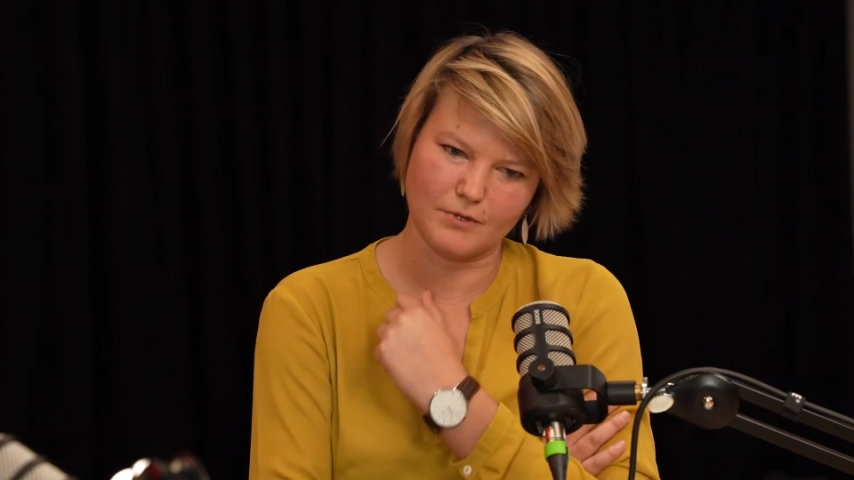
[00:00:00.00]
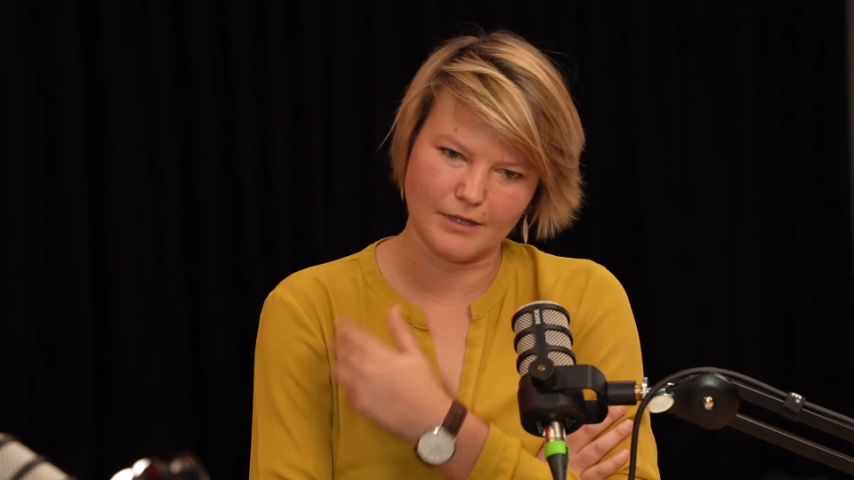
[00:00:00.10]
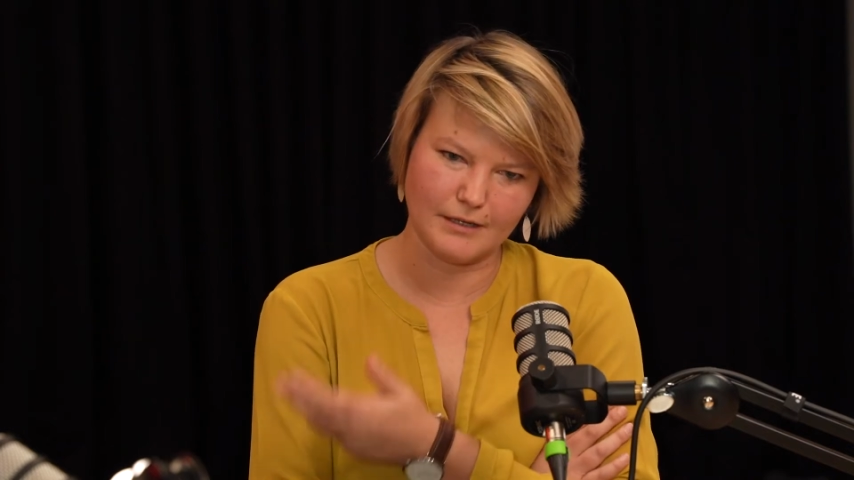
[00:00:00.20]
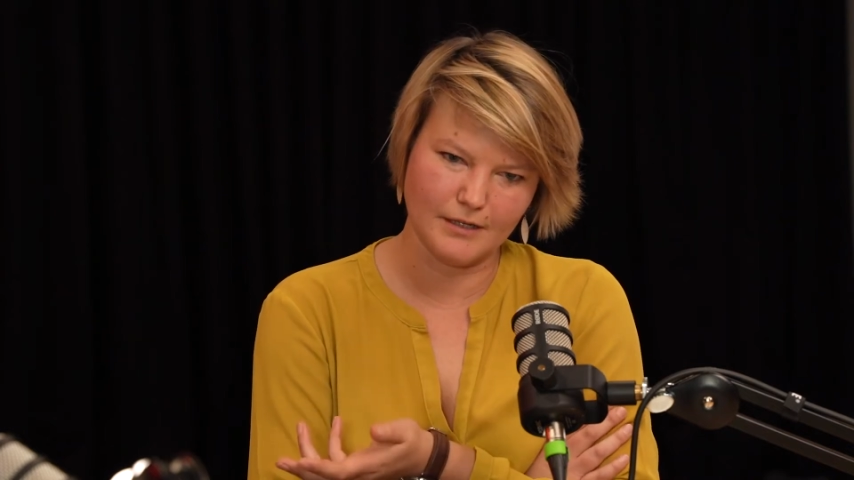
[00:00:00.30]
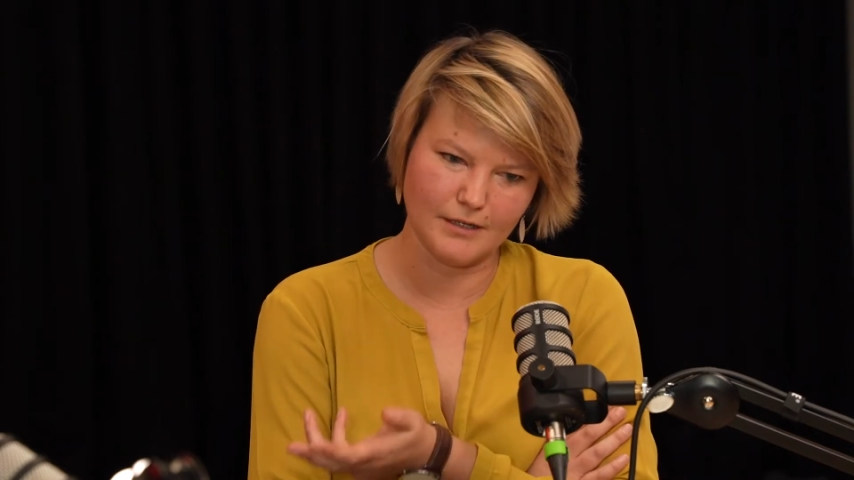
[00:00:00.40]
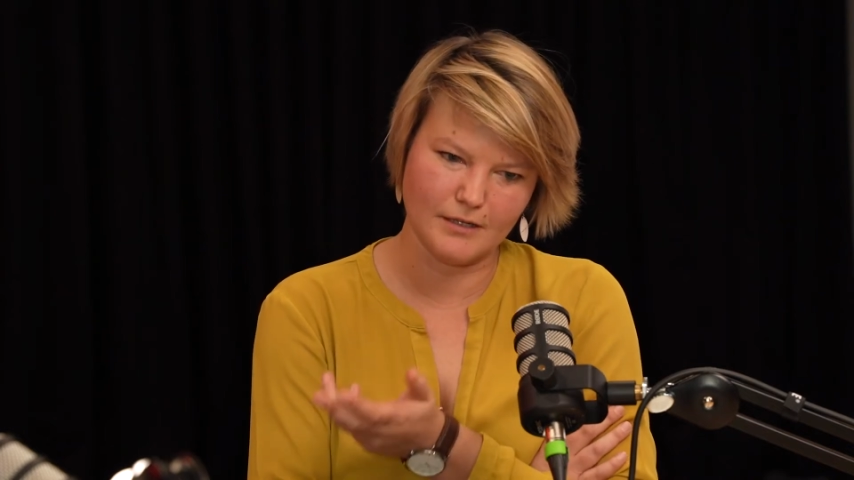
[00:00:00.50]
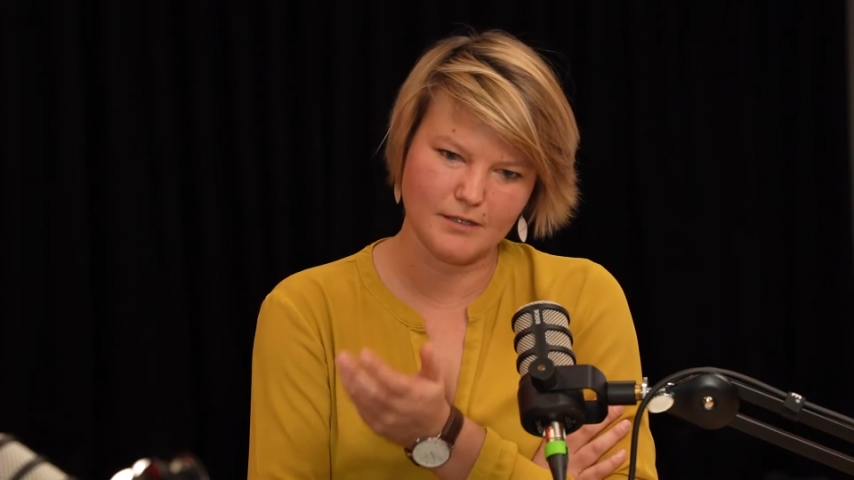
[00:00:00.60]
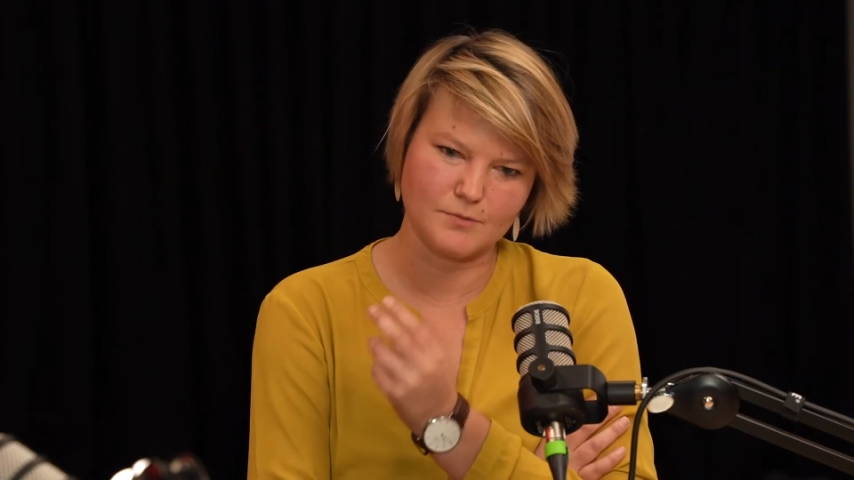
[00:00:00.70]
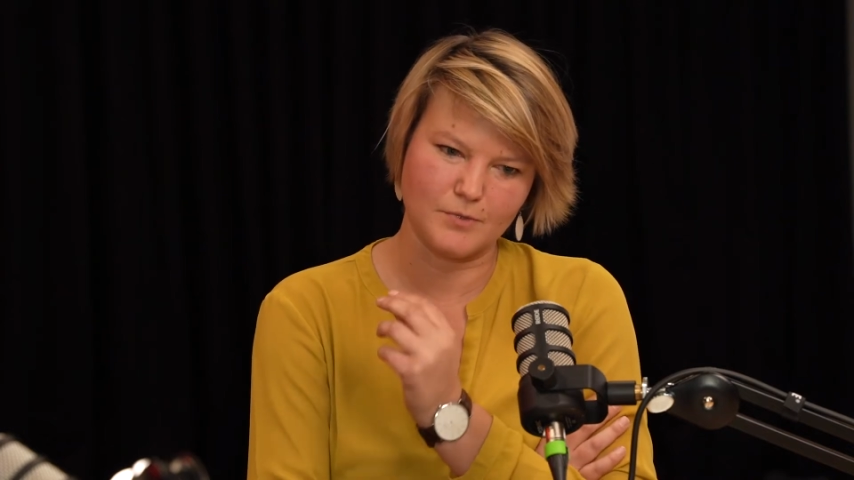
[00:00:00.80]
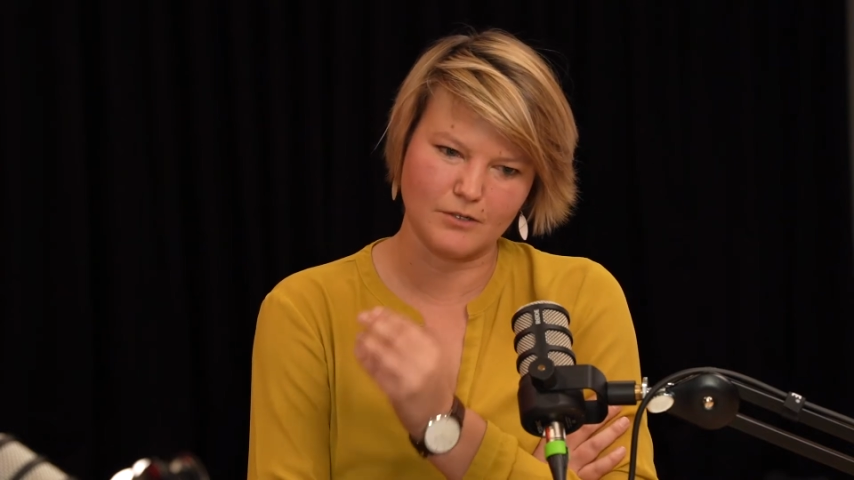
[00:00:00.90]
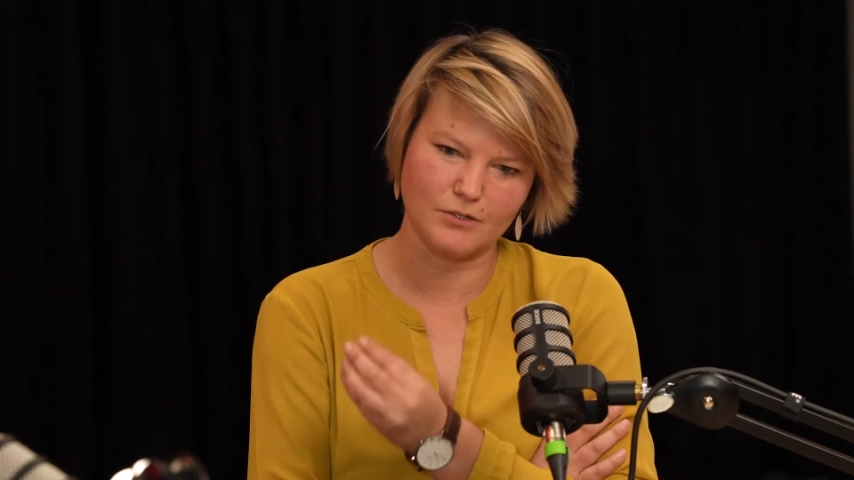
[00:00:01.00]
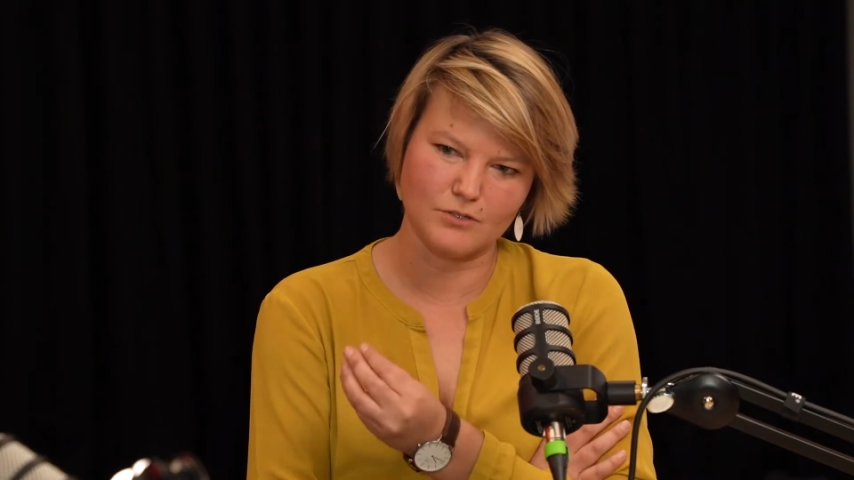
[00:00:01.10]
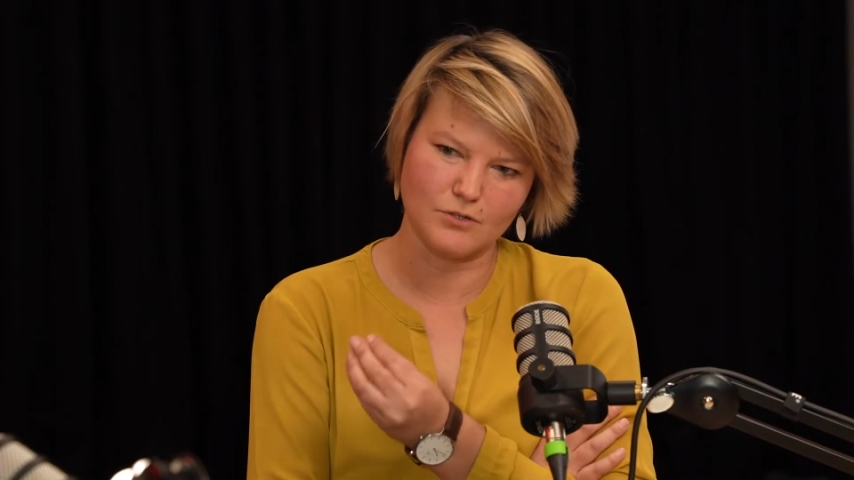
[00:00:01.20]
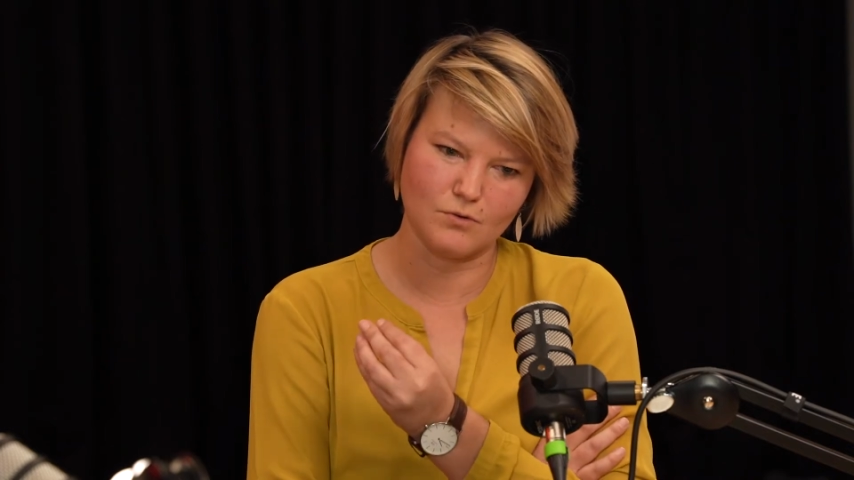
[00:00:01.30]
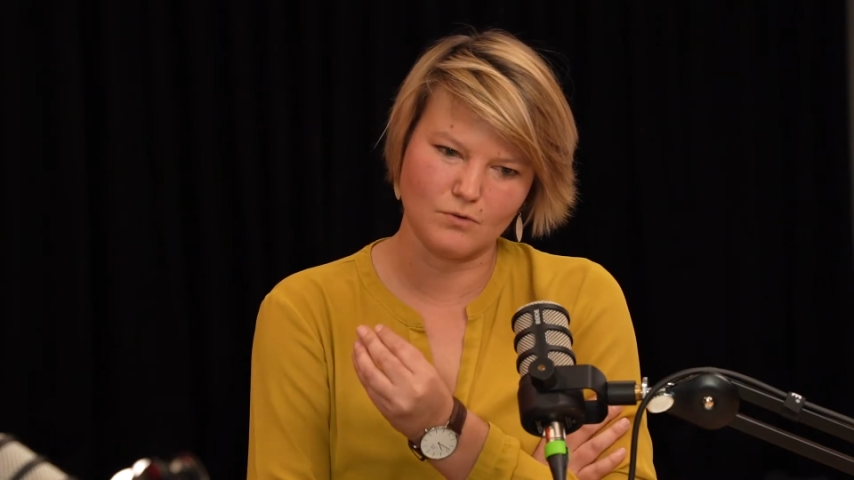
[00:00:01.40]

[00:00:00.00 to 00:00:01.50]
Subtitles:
with ideas, because